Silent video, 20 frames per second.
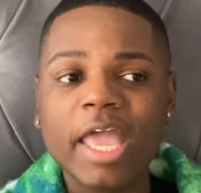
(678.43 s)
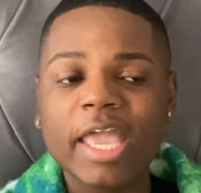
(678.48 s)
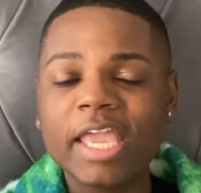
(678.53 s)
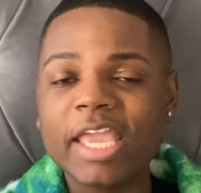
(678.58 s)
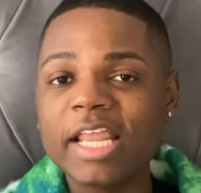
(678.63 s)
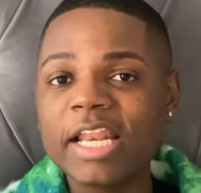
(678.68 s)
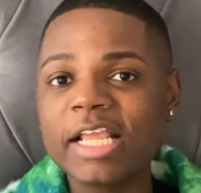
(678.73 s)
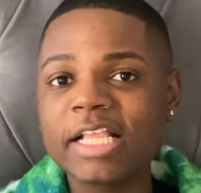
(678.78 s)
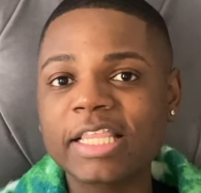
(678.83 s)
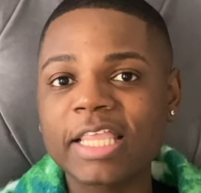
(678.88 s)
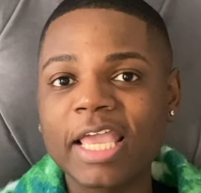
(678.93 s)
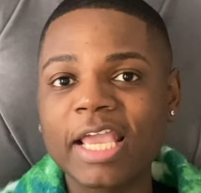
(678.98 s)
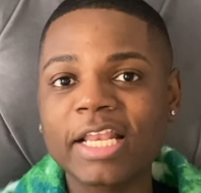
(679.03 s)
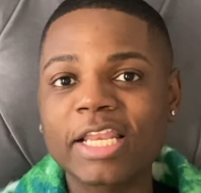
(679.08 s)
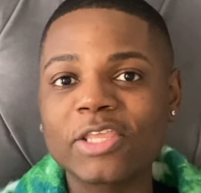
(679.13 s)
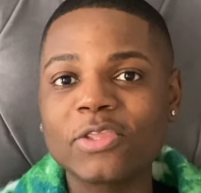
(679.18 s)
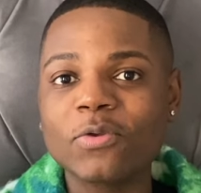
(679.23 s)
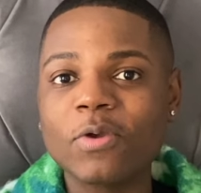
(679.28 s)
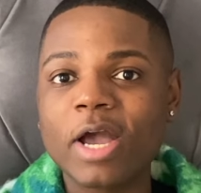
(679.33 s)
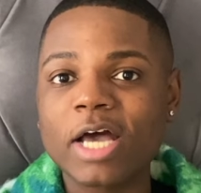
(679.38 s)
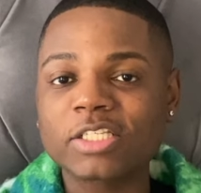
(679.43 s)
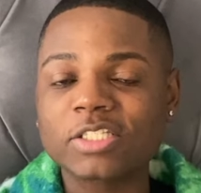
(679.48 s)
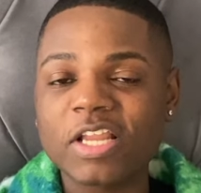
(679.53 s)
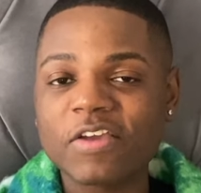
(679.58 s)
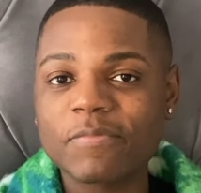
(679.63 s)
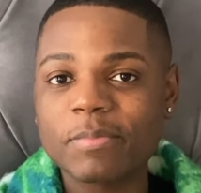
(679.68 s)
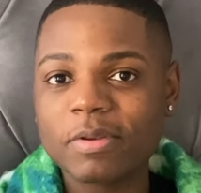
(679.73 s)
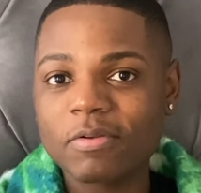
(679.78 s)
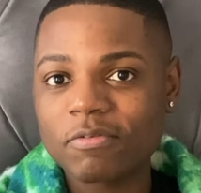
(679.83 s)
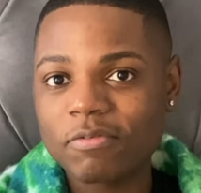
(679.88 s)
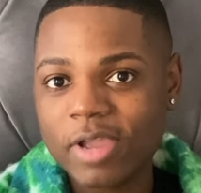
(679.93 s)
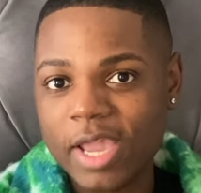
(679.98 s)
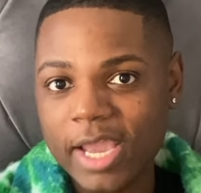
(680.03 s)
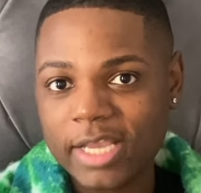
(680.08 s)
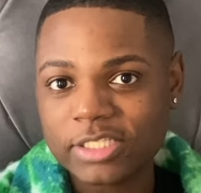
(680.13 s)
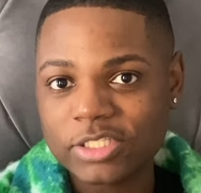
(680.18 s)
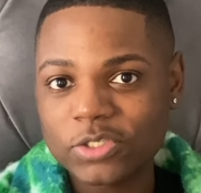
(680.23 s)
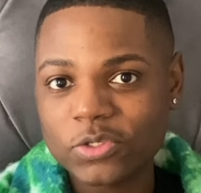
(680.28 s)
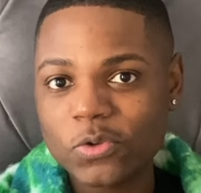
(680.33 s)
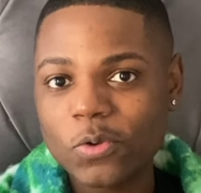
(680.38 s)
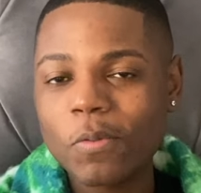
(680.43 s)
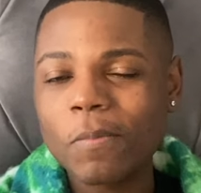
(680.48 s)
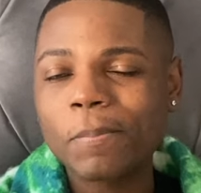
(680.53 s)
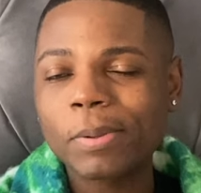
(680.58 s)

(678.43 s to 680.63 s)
anything that you guys like me to react to,